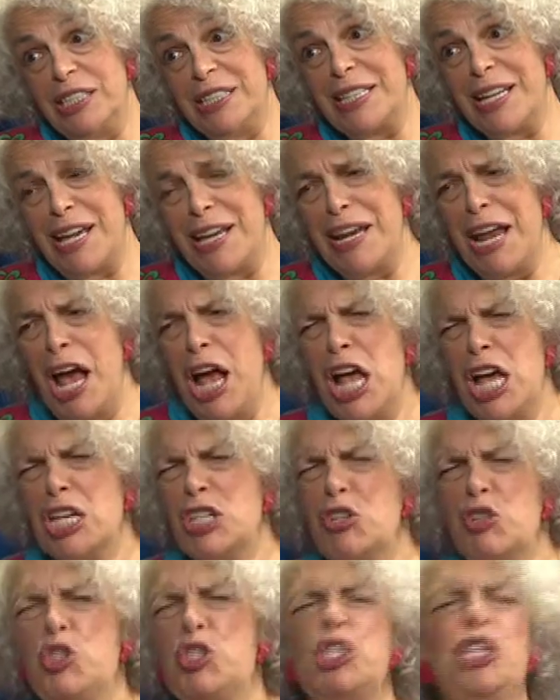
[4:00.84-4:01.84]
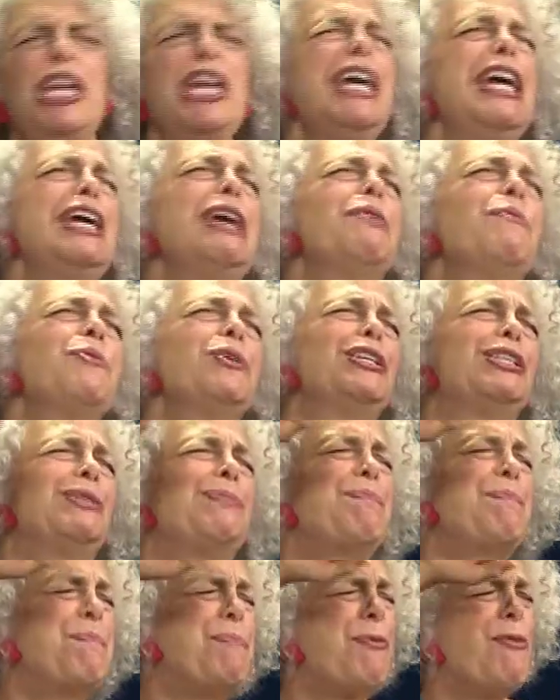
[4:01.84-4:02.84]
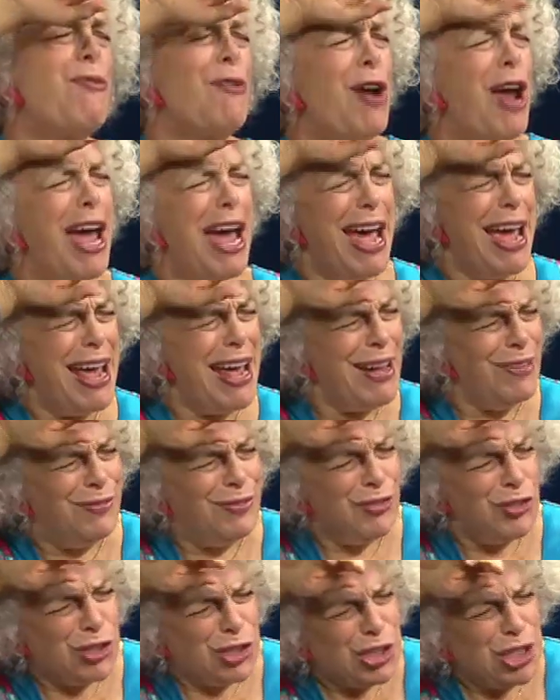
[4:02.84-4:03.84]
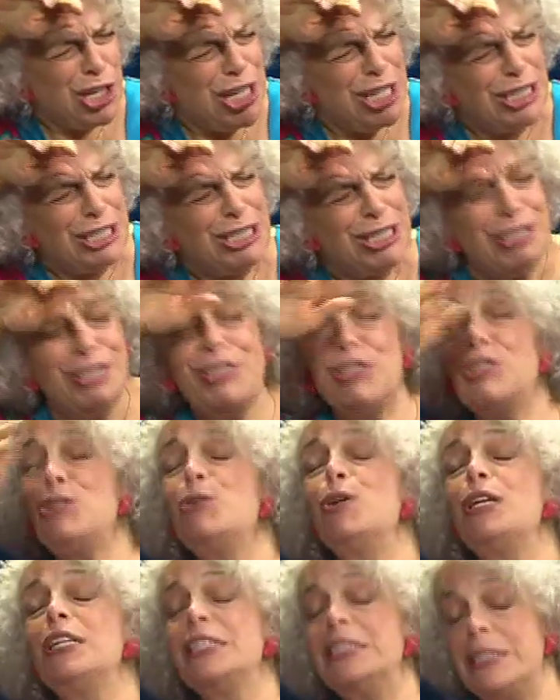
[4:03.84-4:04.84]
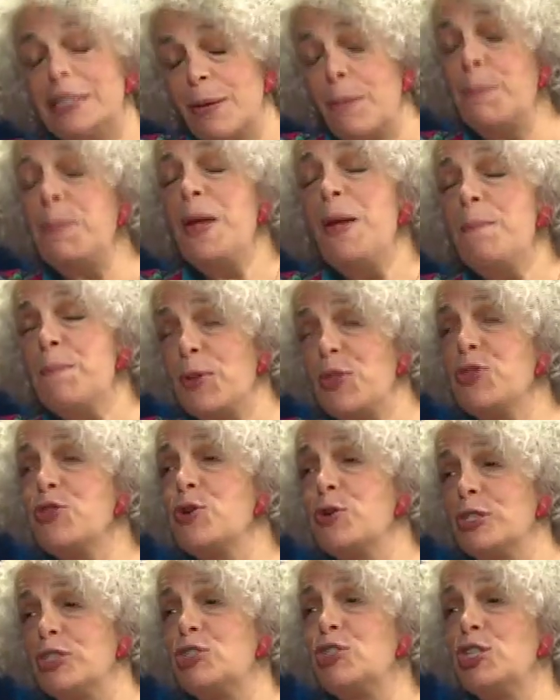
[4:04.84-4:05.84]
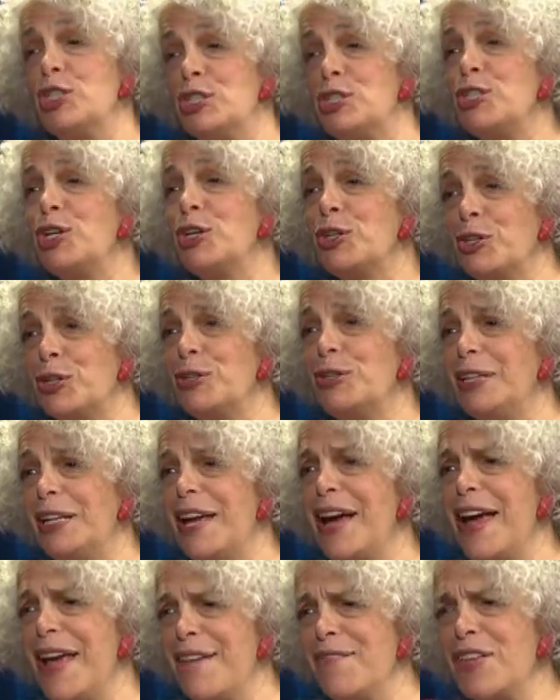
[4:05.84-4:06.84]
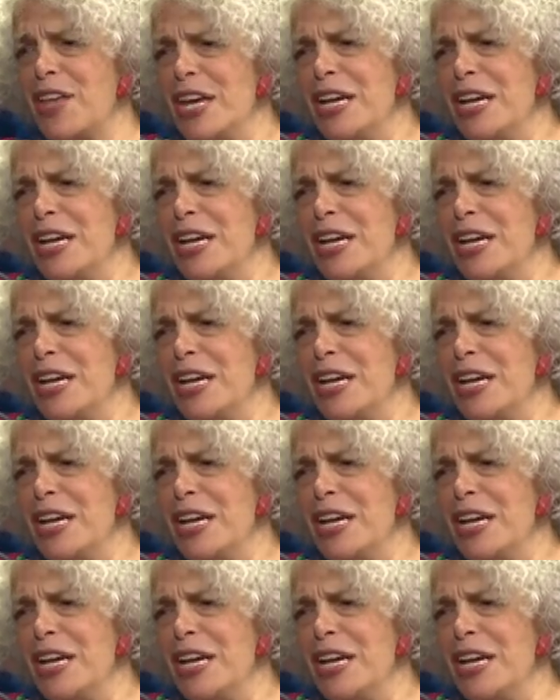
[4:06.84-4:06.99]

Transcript: said, she was brave. She, she people thought she took her life.